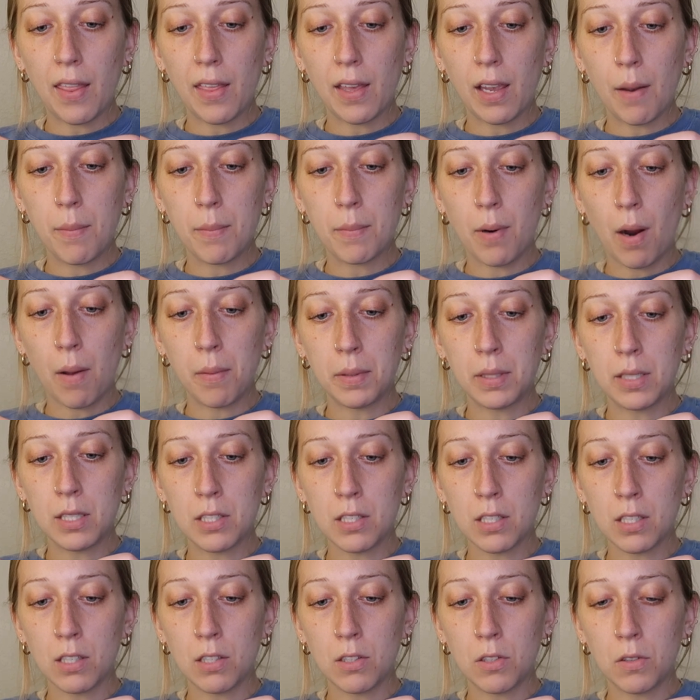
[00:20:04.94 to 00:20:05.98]
think I'm probably
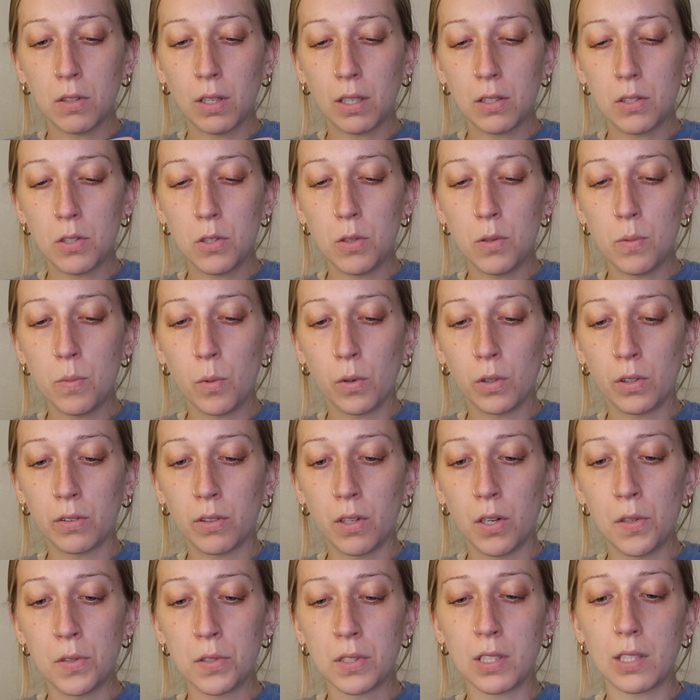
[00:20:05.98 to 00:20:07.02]
just gonna do like 2 more
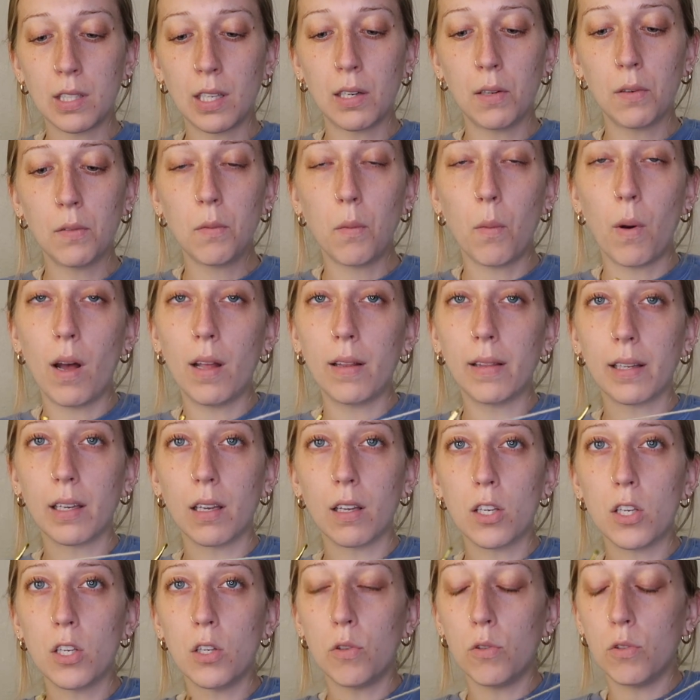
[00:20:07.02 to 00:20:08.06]
rows because I don't want like a
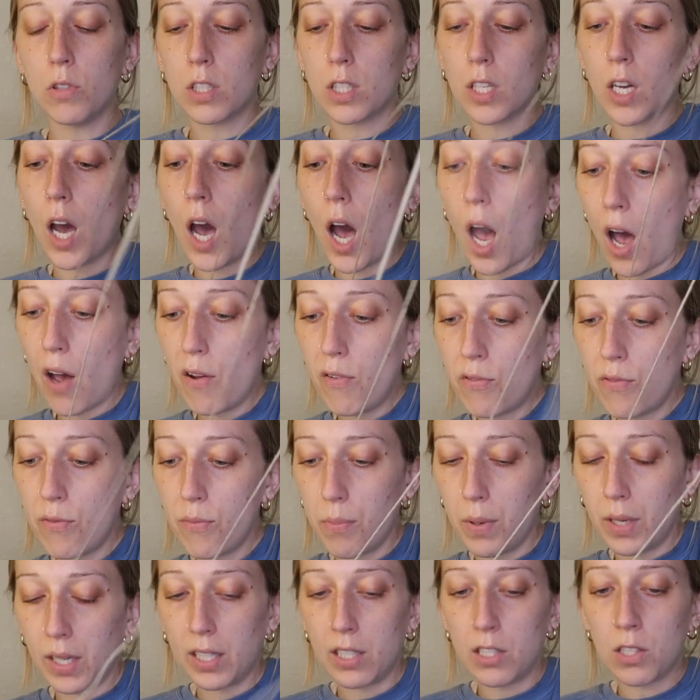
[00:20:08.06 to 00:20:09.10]
huge cuff,
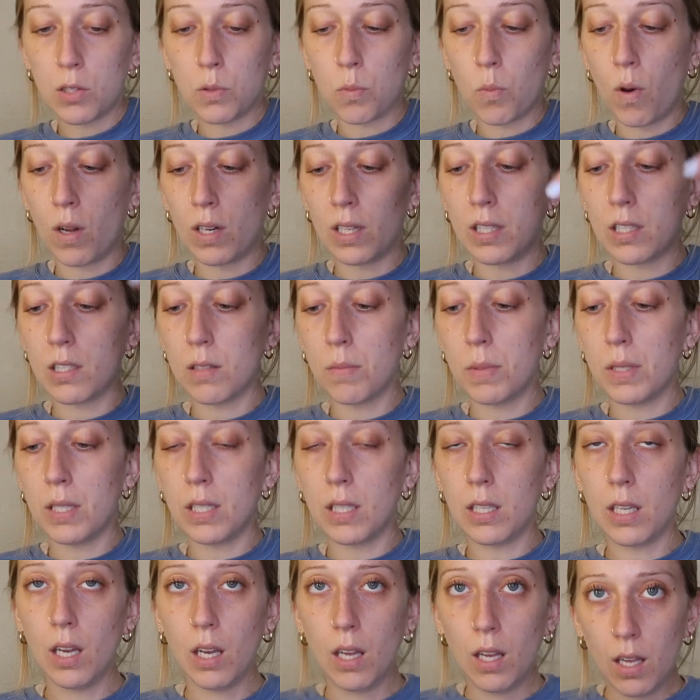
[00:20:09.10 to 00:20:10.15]
but I just want it to
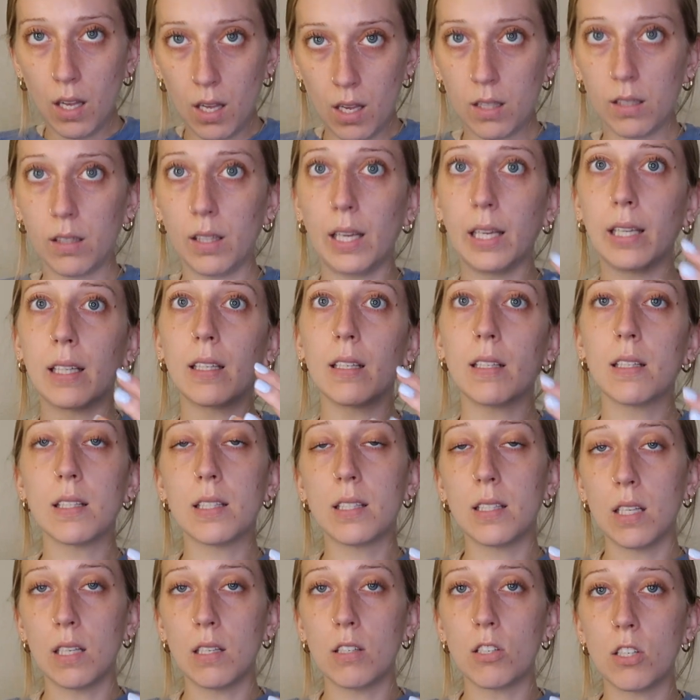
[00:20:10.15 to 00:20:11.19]
be like
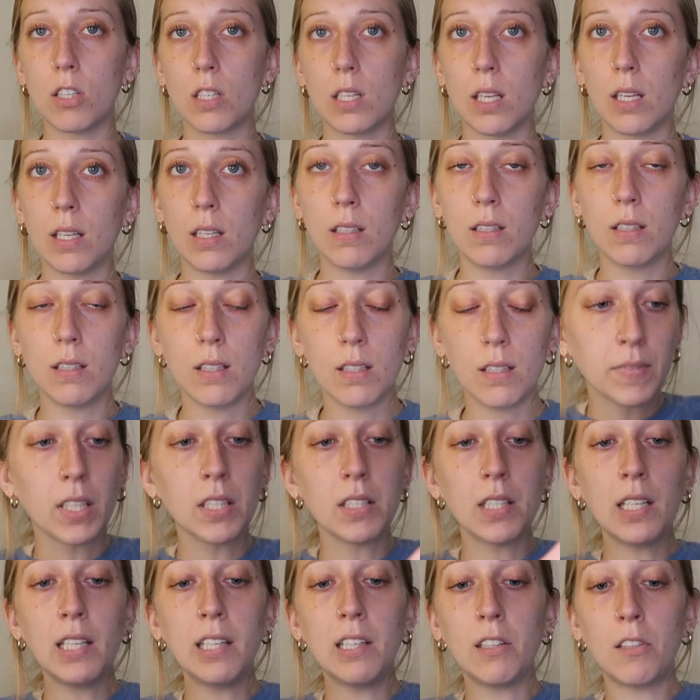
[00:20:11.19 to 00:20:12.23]
cinched in,
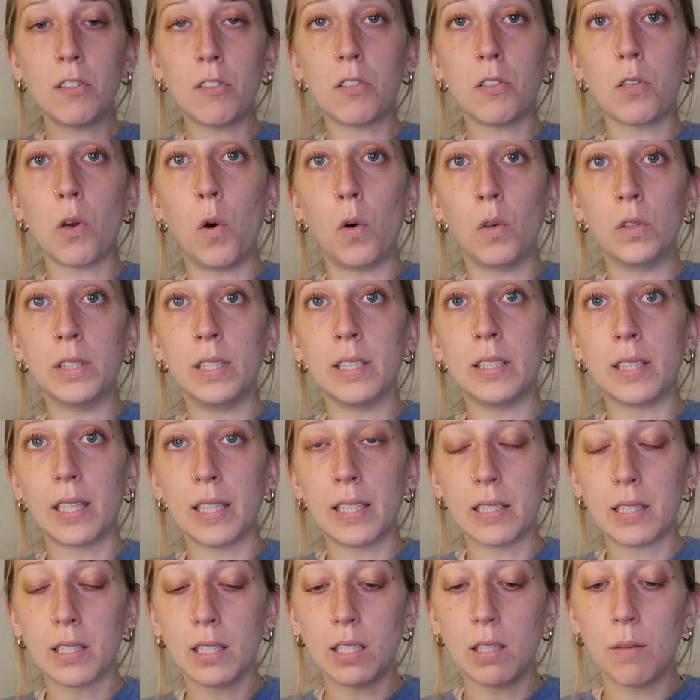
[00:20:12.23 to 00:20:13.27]
because then it'll just hold it
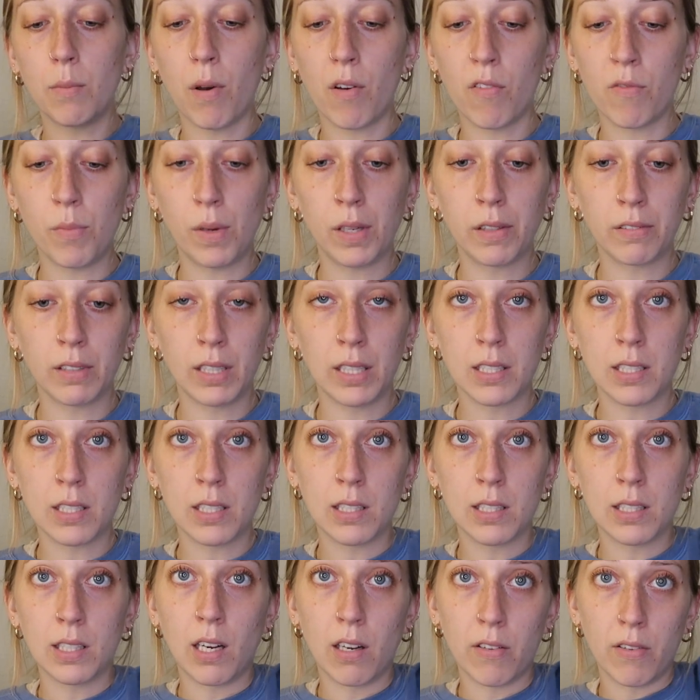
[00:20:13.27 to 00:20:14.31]
nicely above my wrist
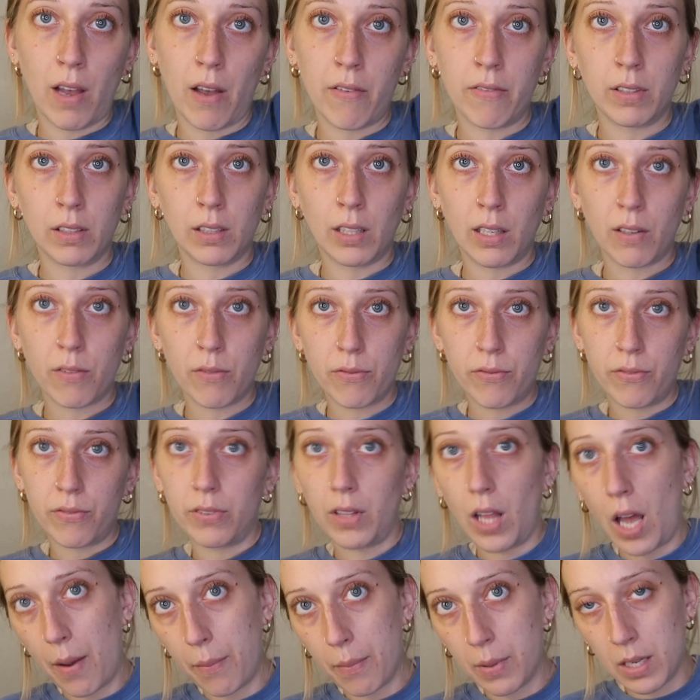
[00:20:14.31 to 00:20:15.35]
instead of having like
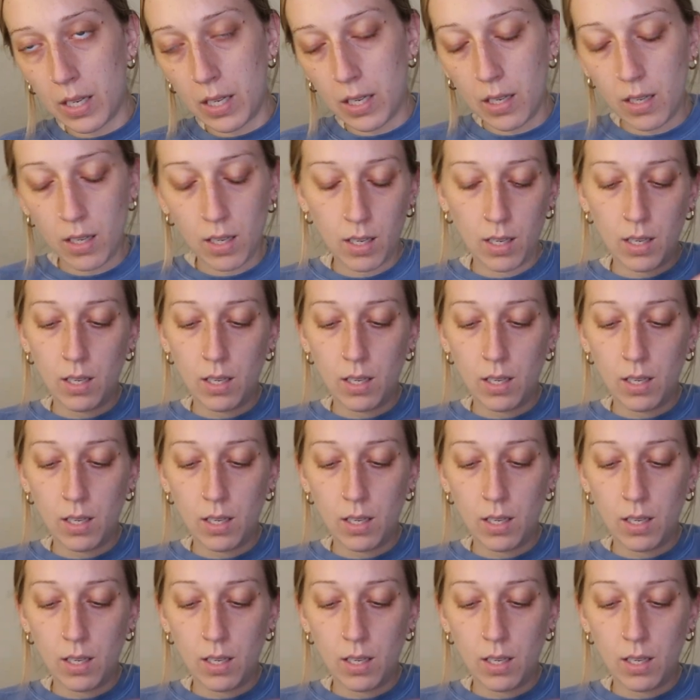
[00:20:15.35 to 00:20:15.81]
floppy